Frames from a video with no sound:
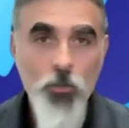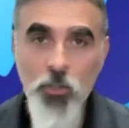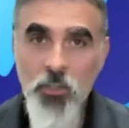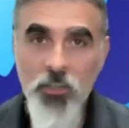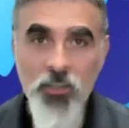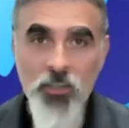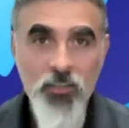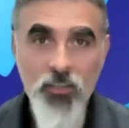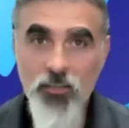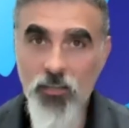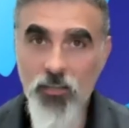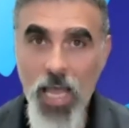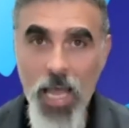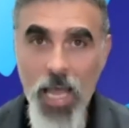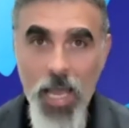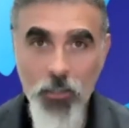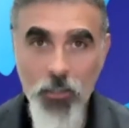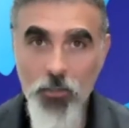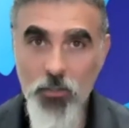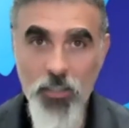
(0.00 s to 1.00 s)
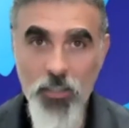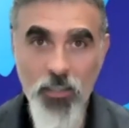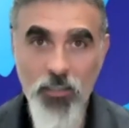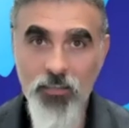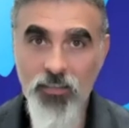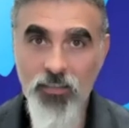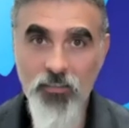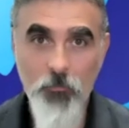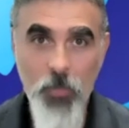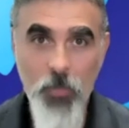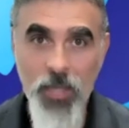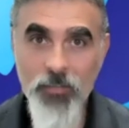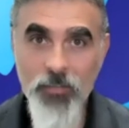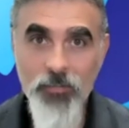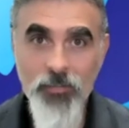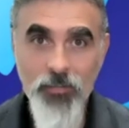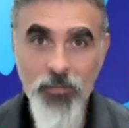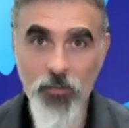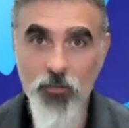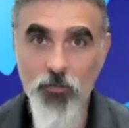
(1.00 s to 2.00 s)
don't just slash the
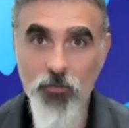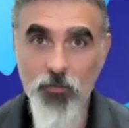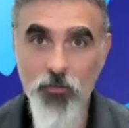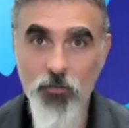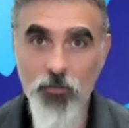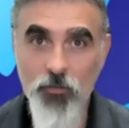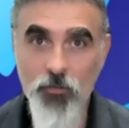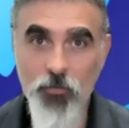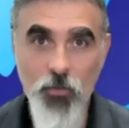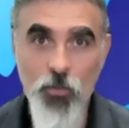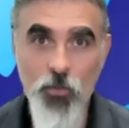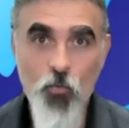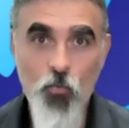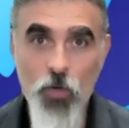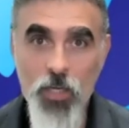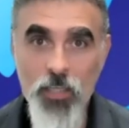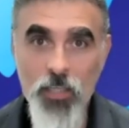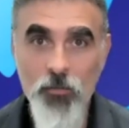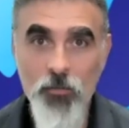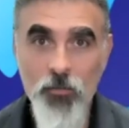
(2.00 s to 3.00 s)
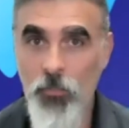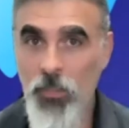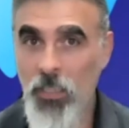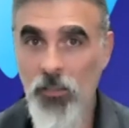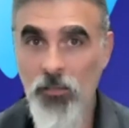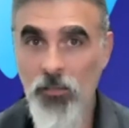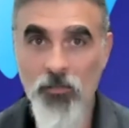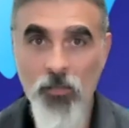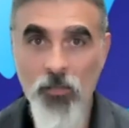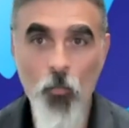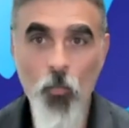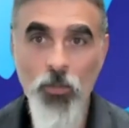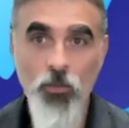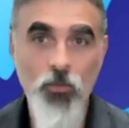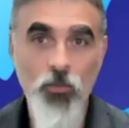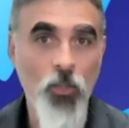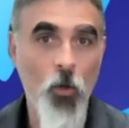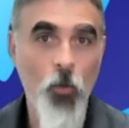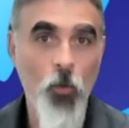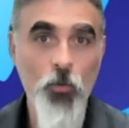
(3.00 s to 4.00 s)
expenses for no reason because
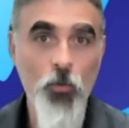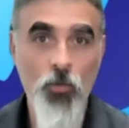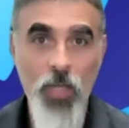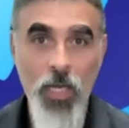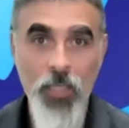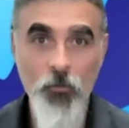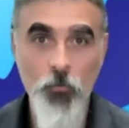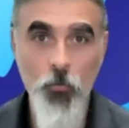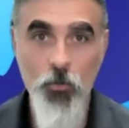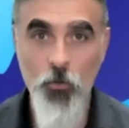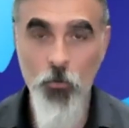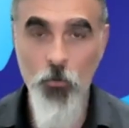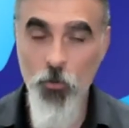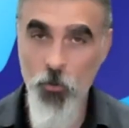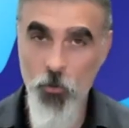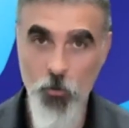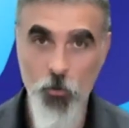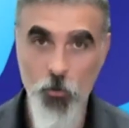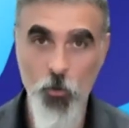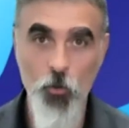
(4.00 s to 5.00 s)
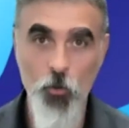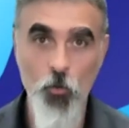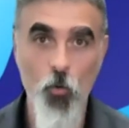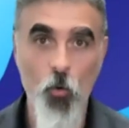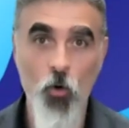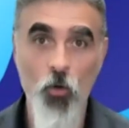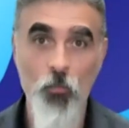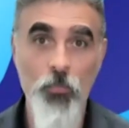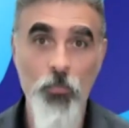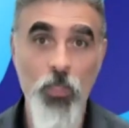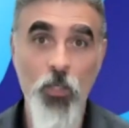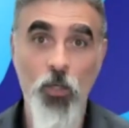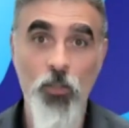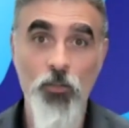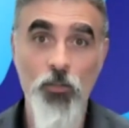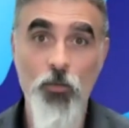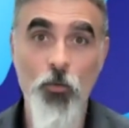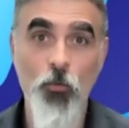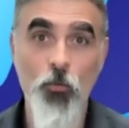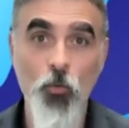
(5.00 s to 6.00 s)
someone told you that's what you should do or
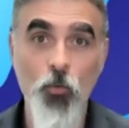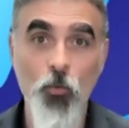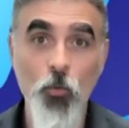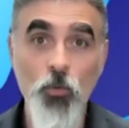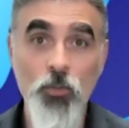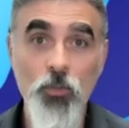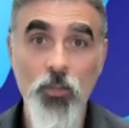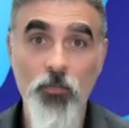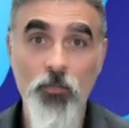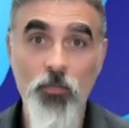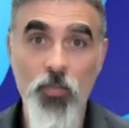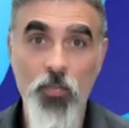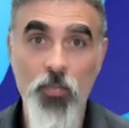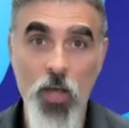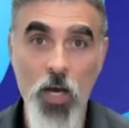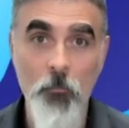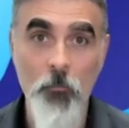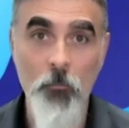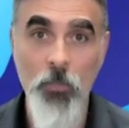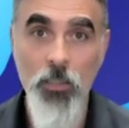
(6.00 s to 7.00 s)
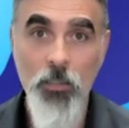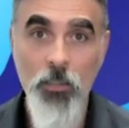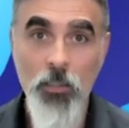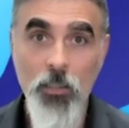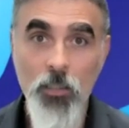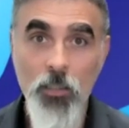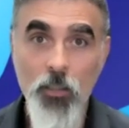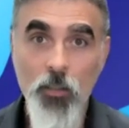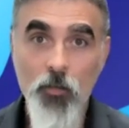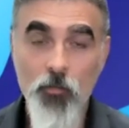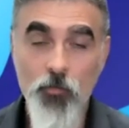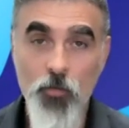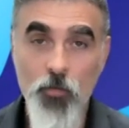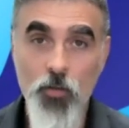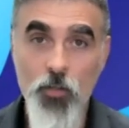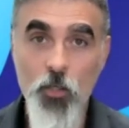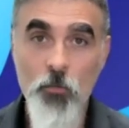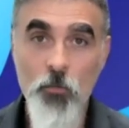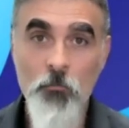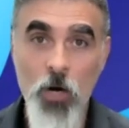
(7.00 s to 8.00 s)
because the rules of thumb
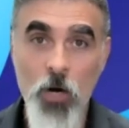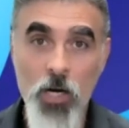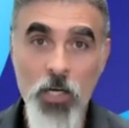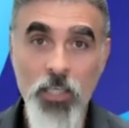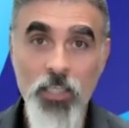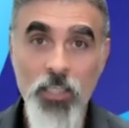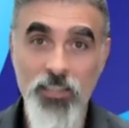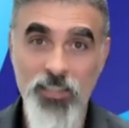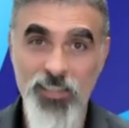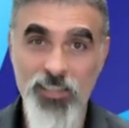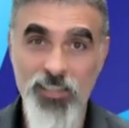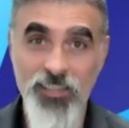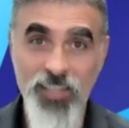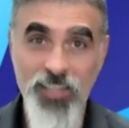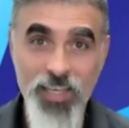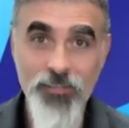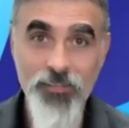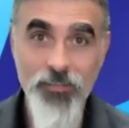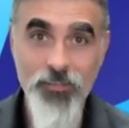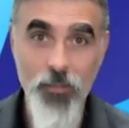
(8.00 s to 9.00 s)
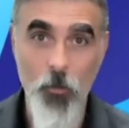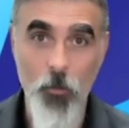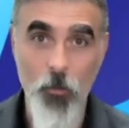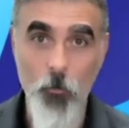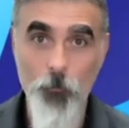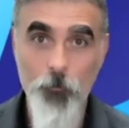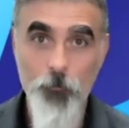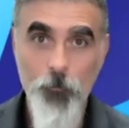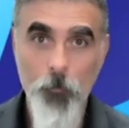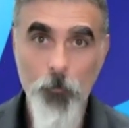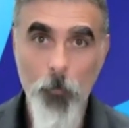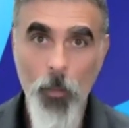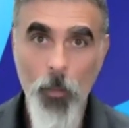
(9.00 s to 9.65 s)
for your market say so.